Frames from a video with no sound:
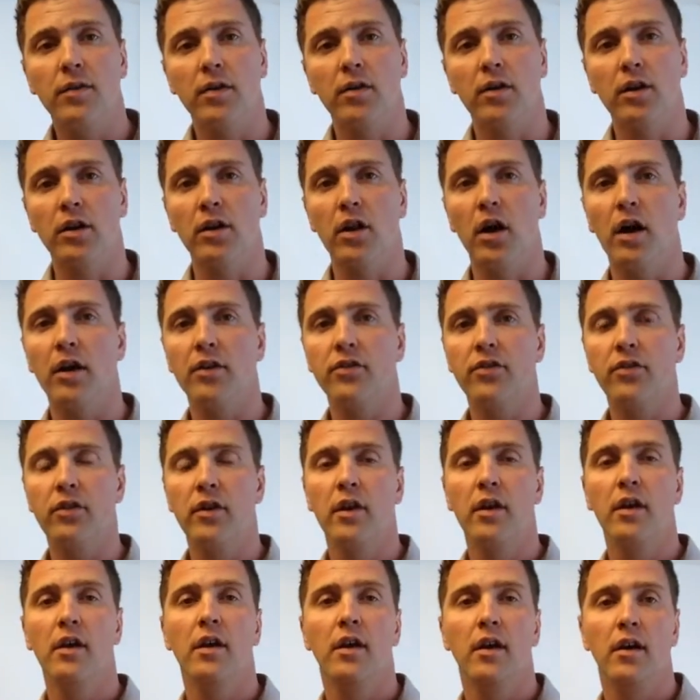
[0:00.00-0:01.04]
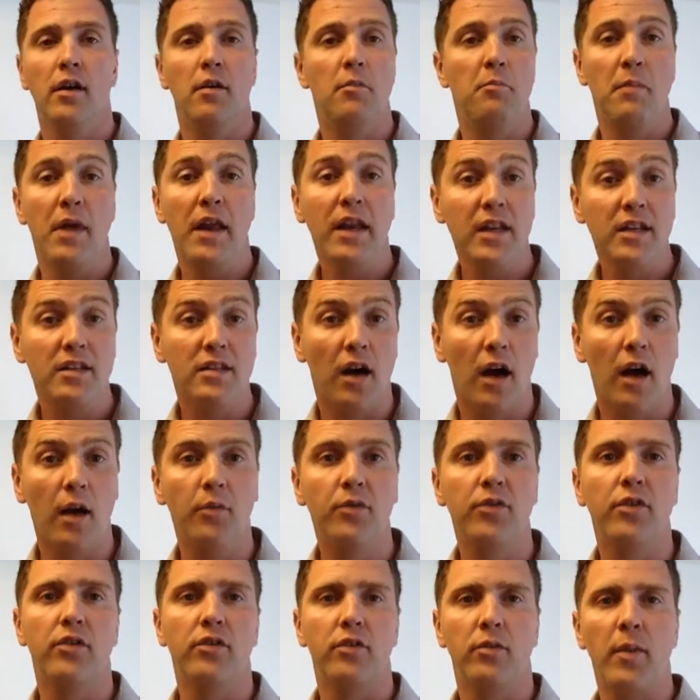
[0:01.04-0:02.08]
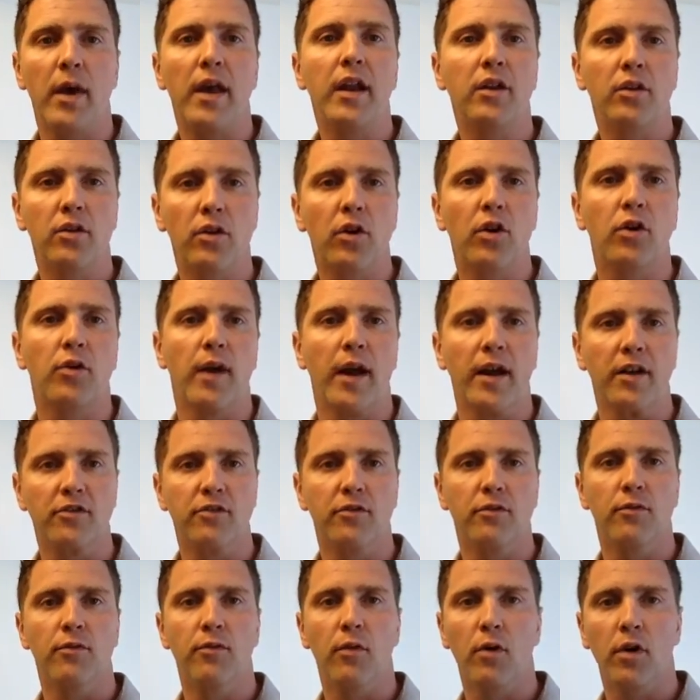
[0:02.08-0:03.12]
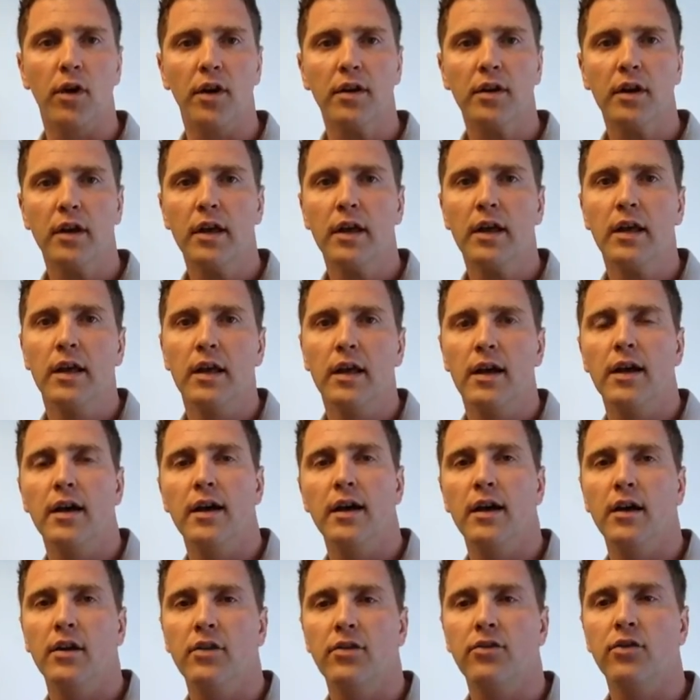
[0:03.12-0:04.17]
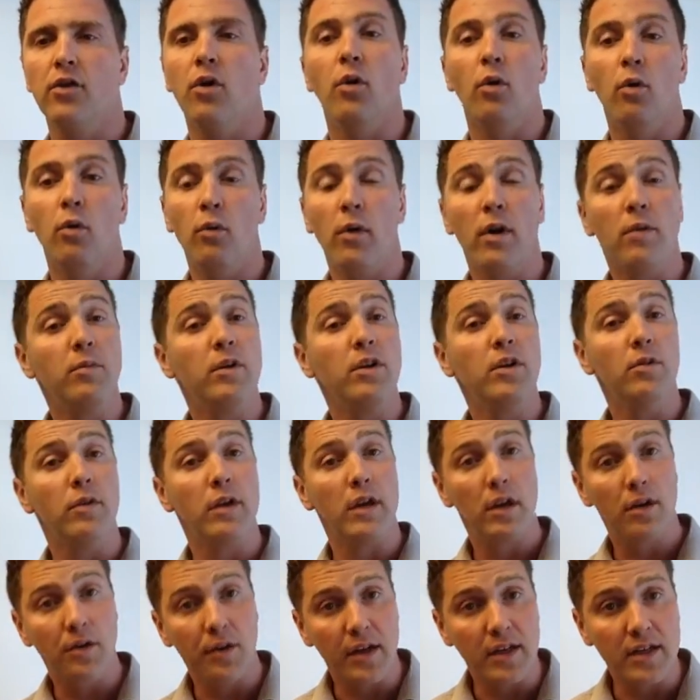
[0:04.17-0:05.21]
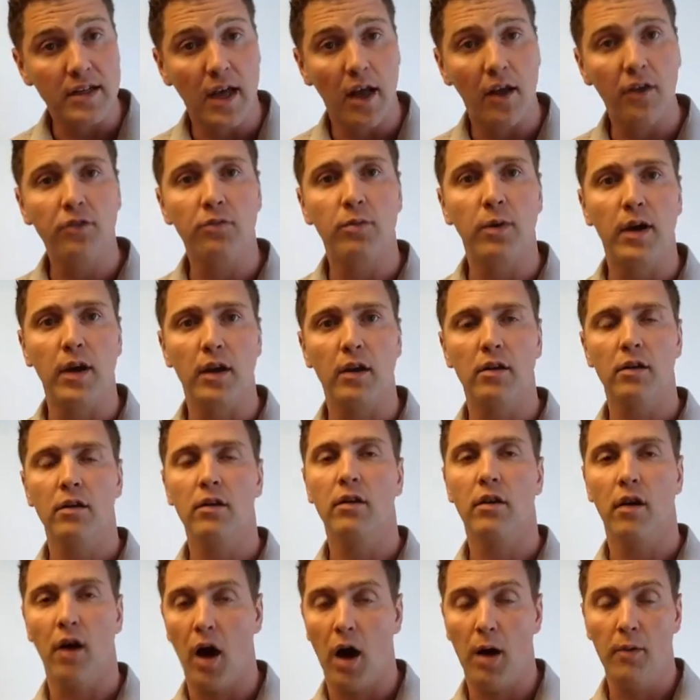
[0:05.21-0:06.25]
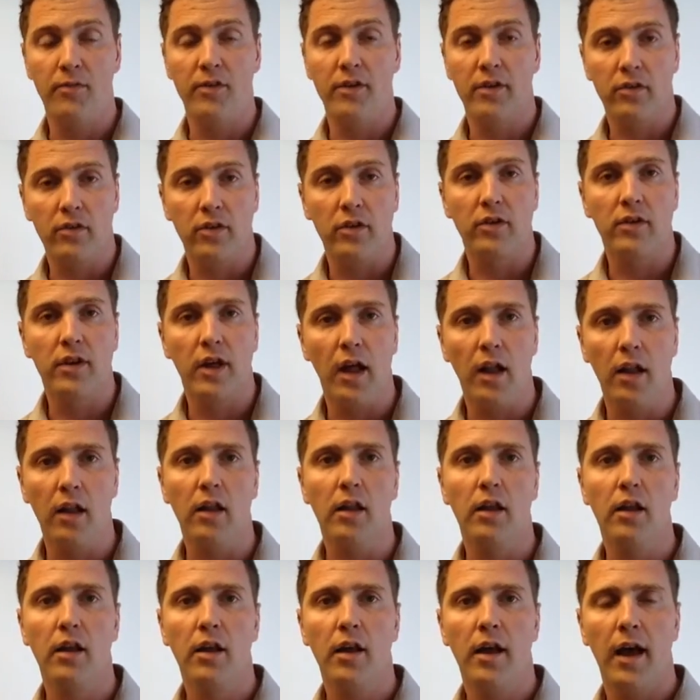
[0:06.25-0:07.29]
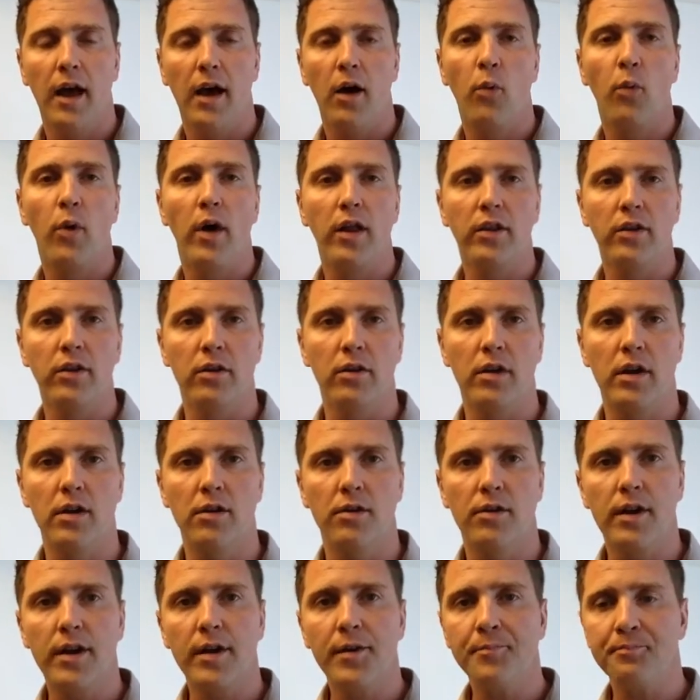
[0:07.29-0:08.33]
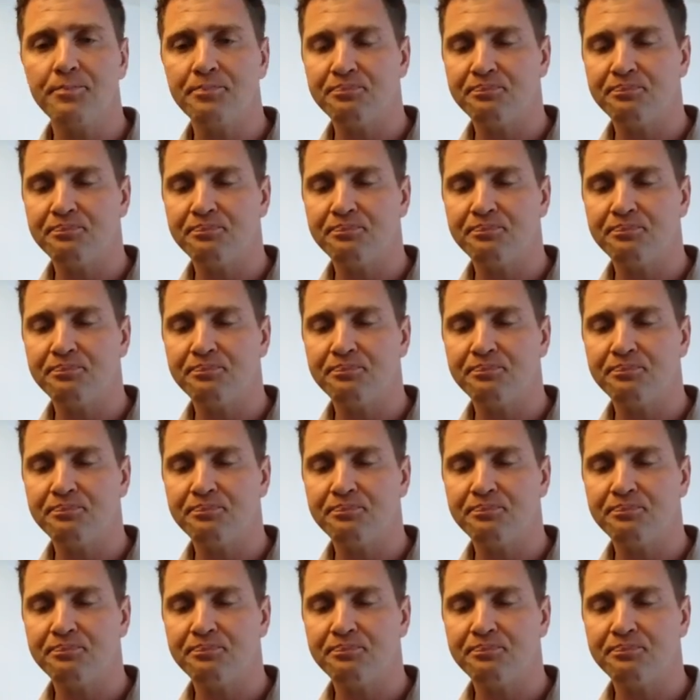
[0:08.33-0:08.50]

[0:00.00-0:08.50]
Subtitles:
hearing loss, many times there's a medical correction for it. So when we do a hearing test, we can obviously tell how well you're hearing,